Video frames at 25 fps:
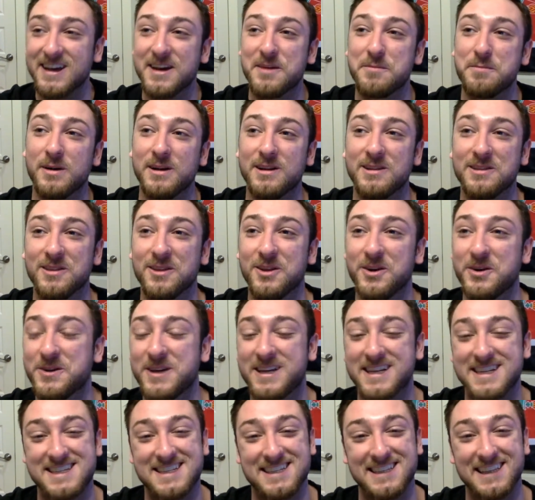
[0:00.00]
but
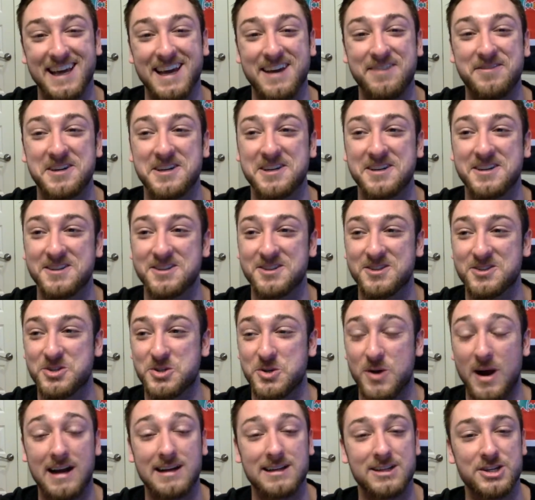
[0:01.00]
Lucas Leiva
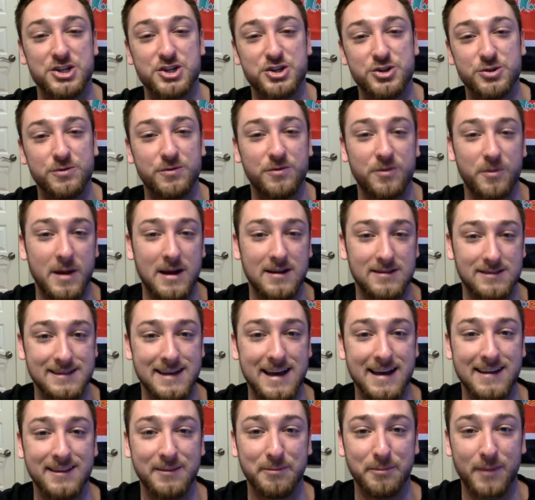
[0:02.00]
tried to shoot from
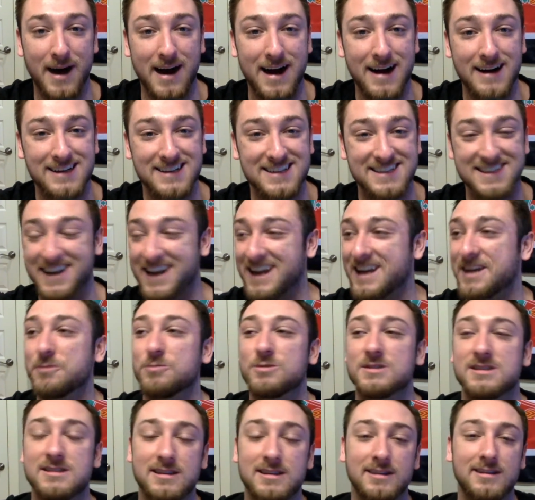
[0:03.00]
outside the box, and it
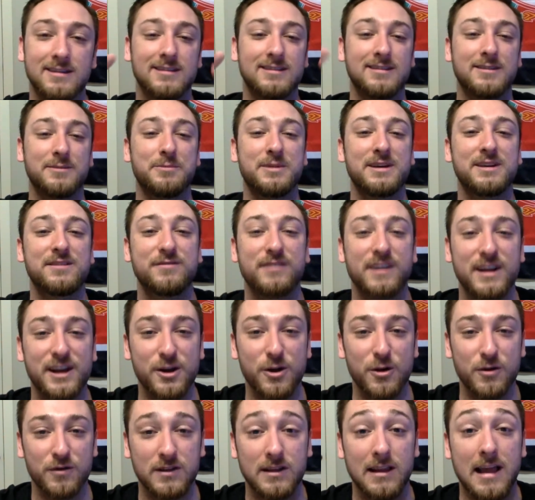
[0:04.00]
was the big
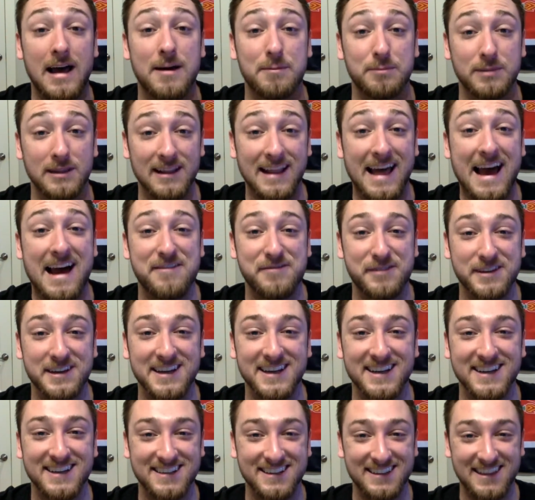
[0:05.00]
video of Klopp
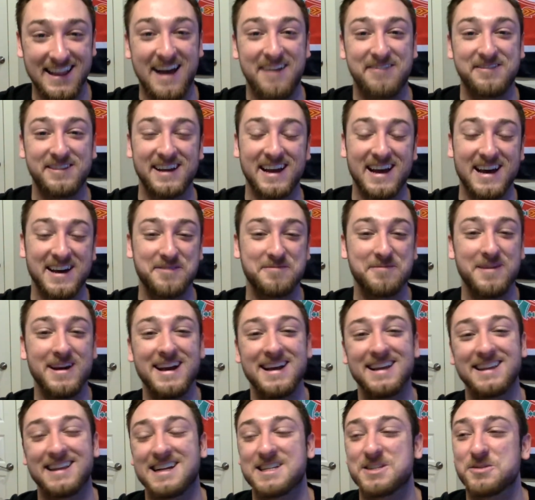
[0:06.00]
laughing at him.
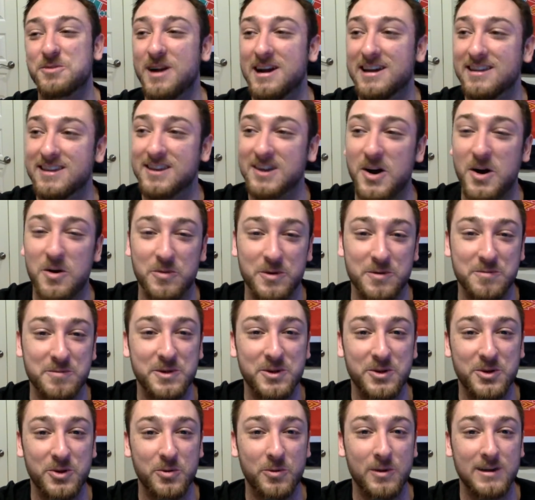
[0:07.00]
That's what I thought when
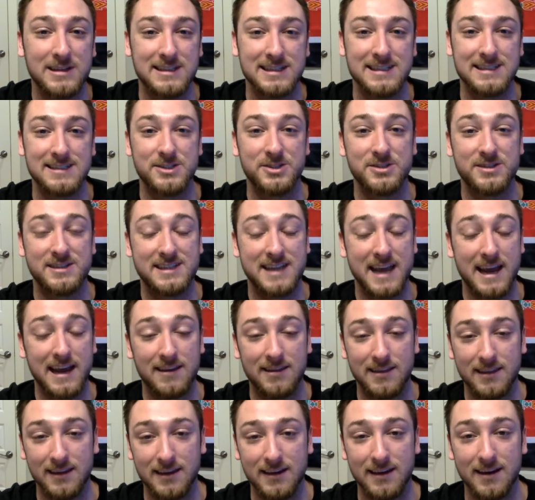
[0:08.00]
Milner went to
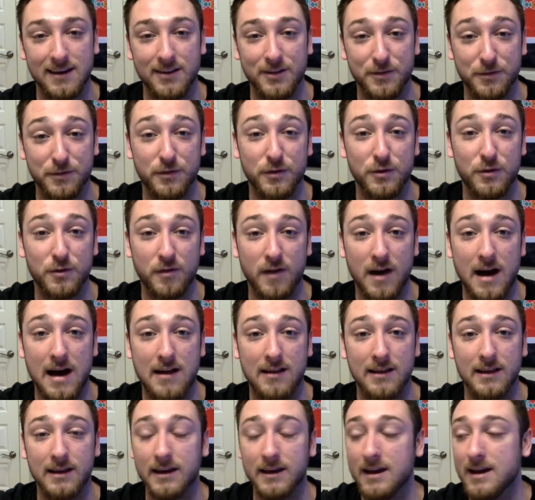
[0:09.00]
take the full
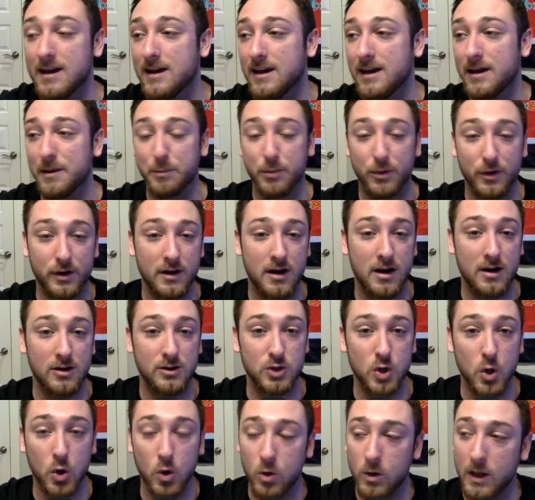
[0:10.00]
volley and put it
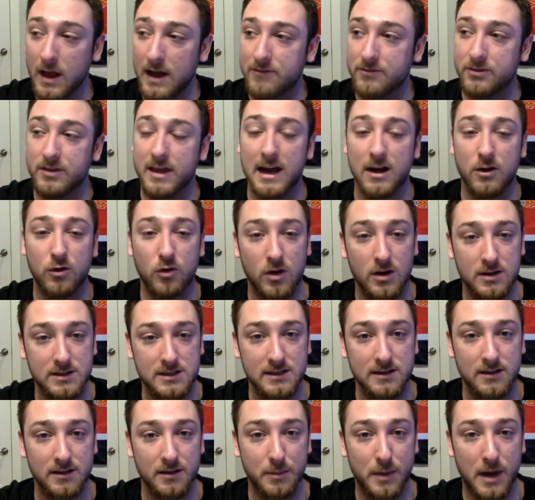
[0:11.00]
on goal after that
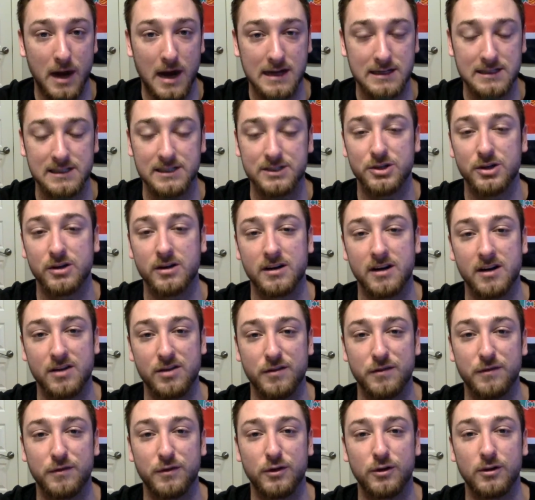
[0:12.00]
cross into the box. He took it on
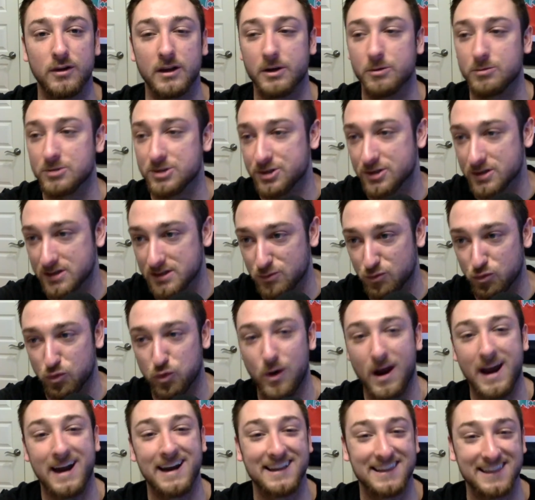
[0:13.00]
the full, and it was just
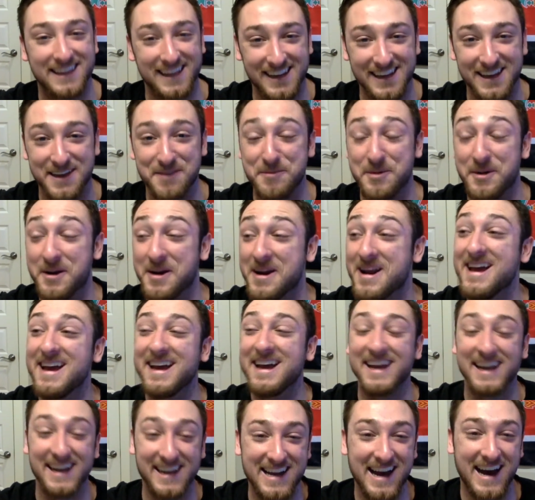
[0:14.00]
right at the keeper.
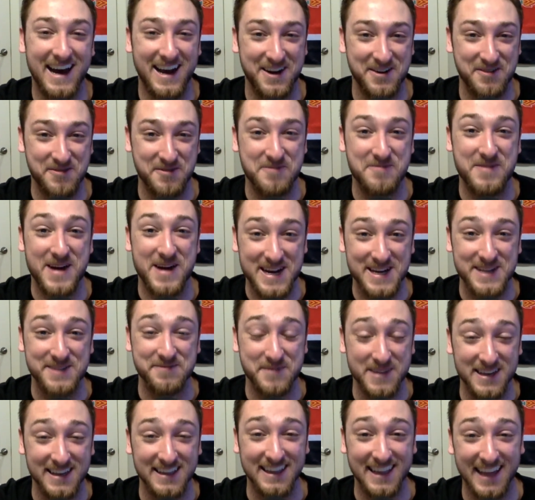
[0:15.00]
It kind of reminded
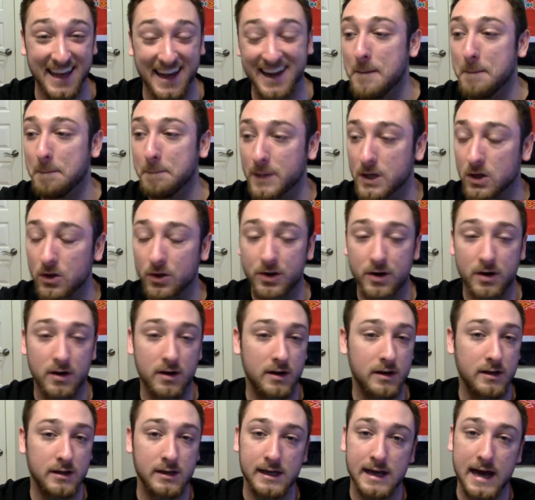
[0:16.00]
me of that.
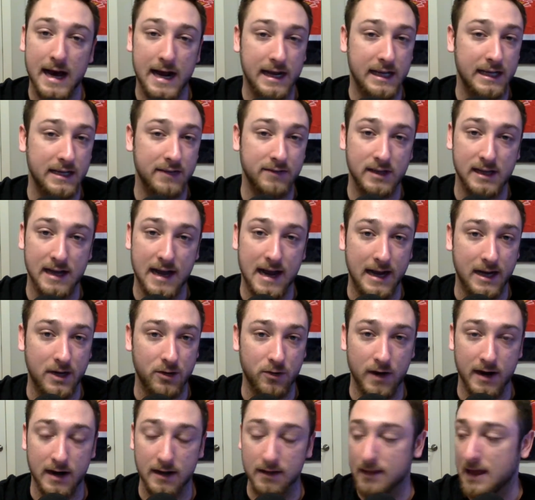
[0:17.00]
Milner, you got to give the guy
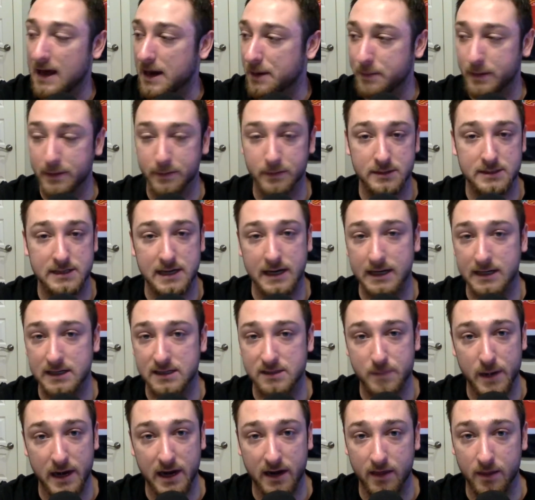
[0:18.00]
credit. A lot of people saying
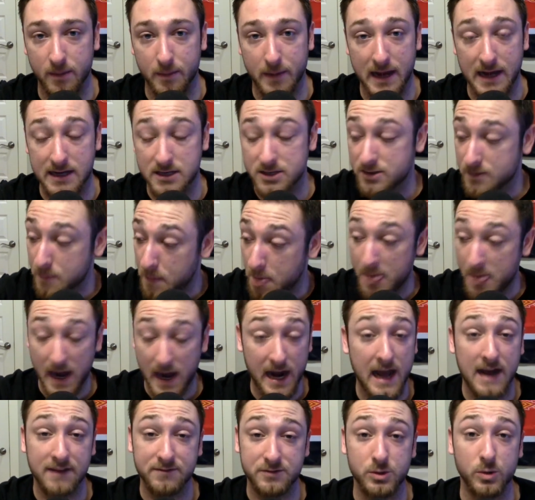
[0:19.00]
he's man of the match.
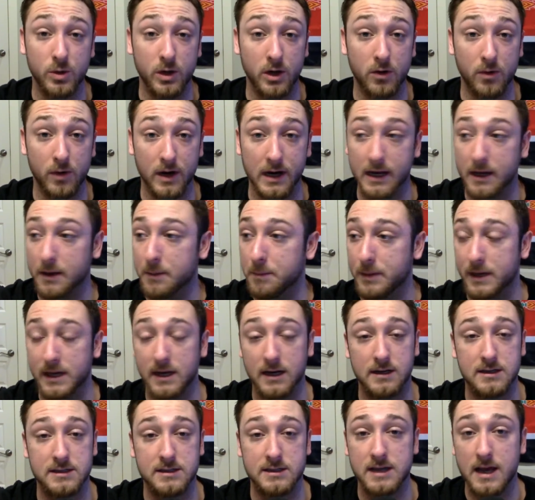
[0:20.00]
I'd have to agree,
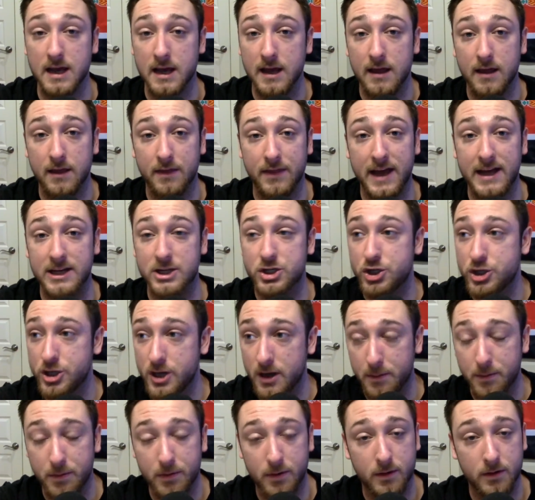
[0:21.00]
because that
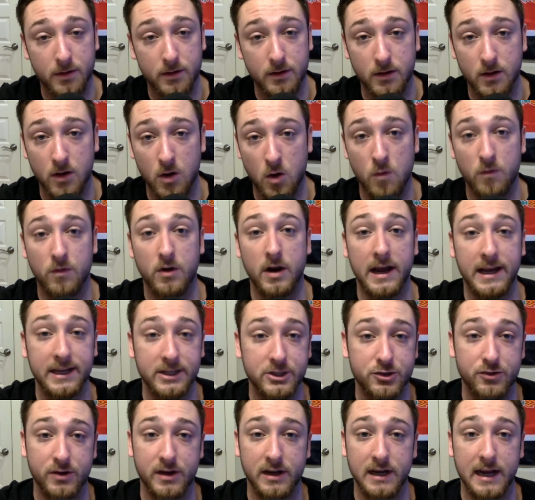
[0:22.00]
chip over
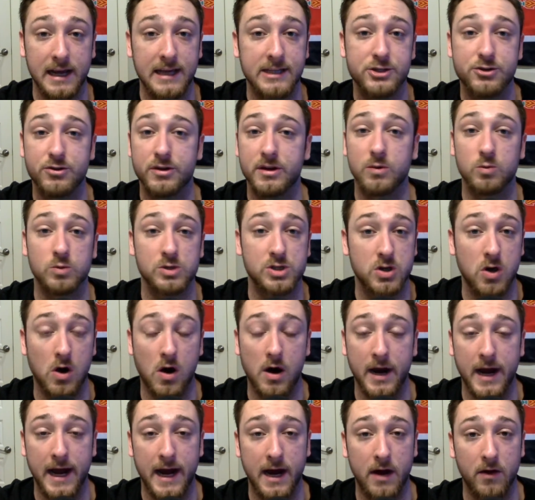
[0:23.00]
Adrian was
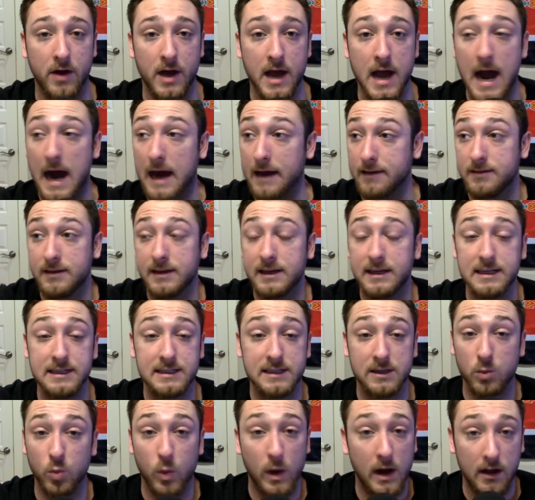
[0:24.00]
caught out. I think he
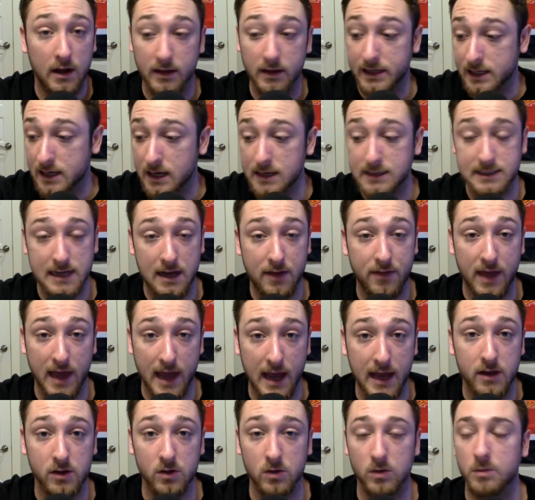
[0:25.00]
did well. He cut down the
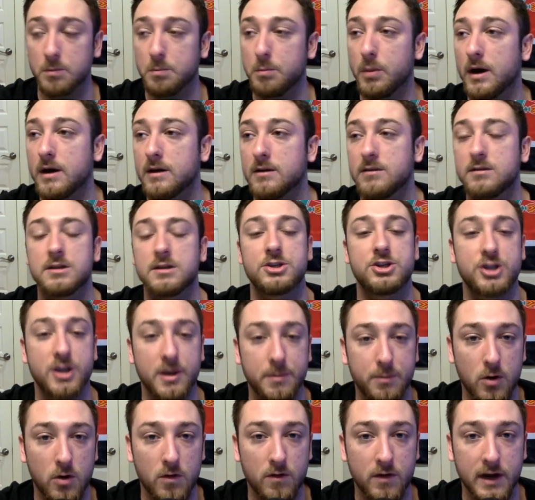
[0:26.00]
angle, but the
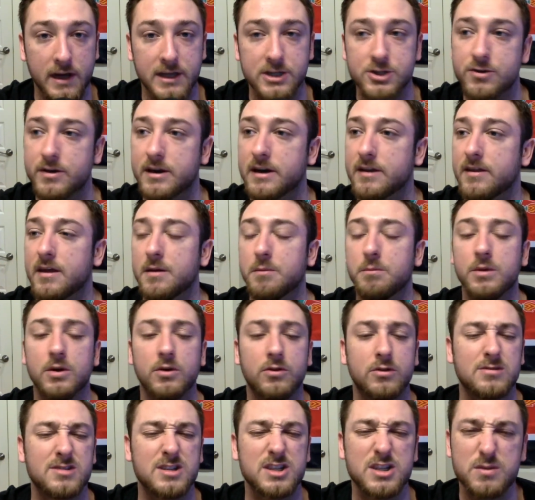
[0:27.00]
chip over Adrian and then
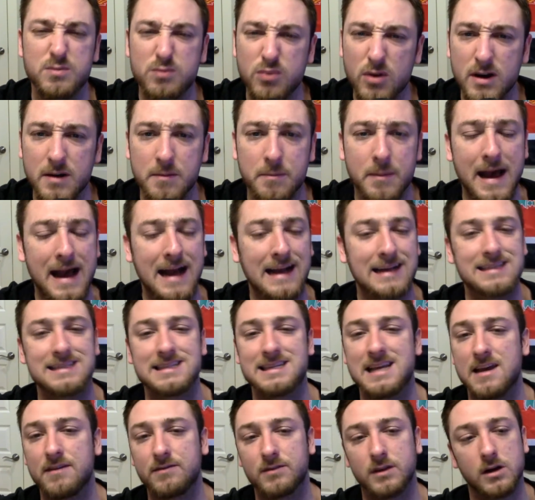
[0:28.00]
Milner sprinting back,
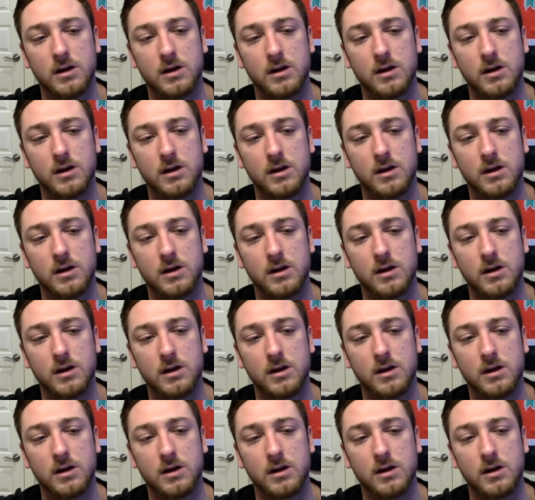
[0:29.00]
saved the